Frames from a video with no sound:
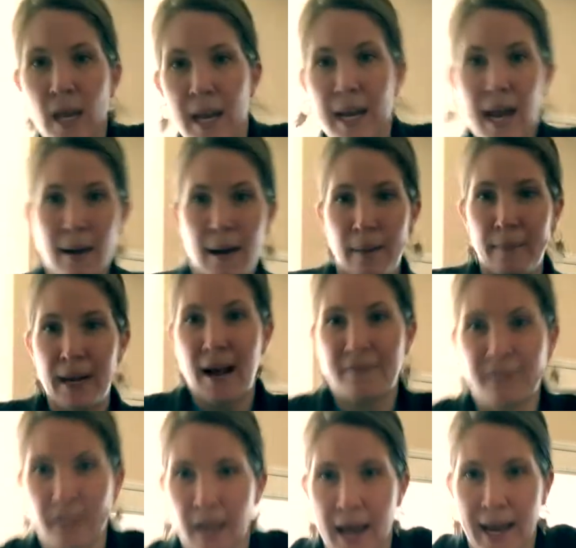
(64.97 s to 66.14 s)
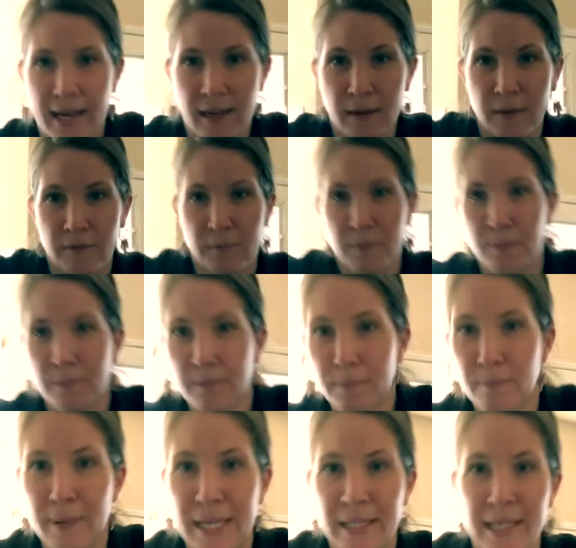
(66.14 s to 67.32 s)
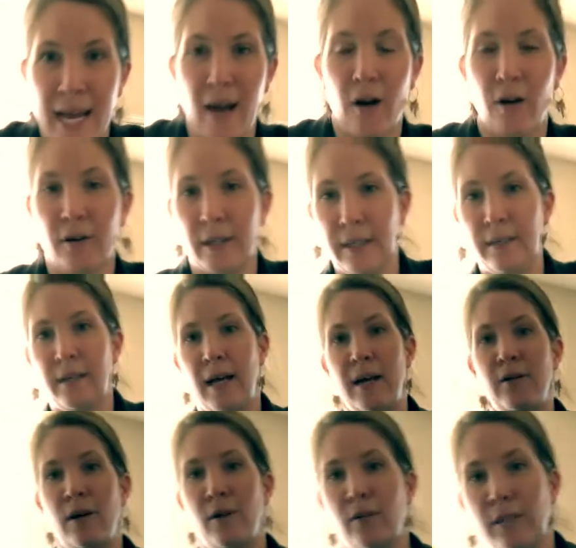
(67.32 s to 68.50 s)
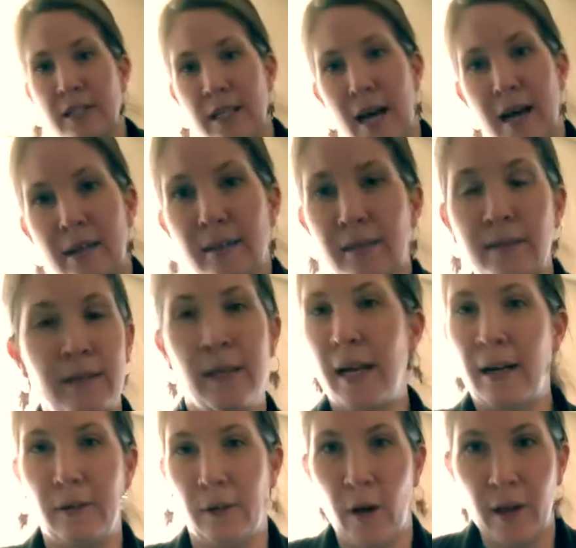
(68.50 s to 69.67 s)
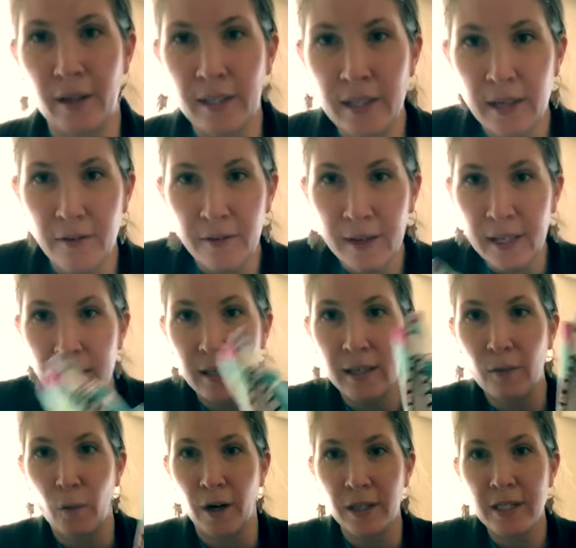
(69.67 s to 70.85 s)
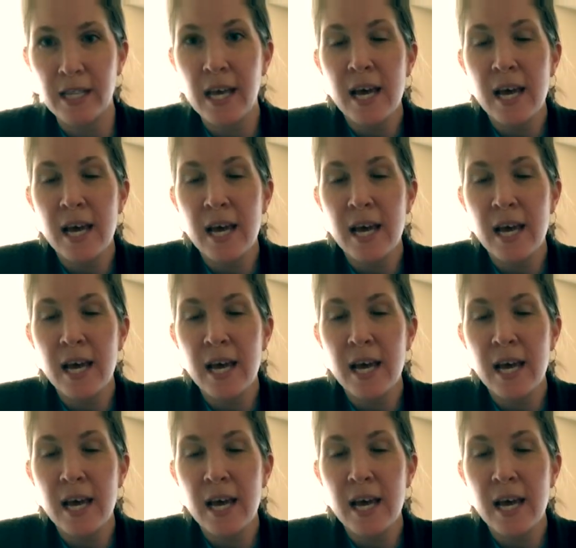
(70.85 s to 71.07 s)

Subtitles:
And I'm gonna have to like bend down, and I don't know, because I don't know how this stuff works.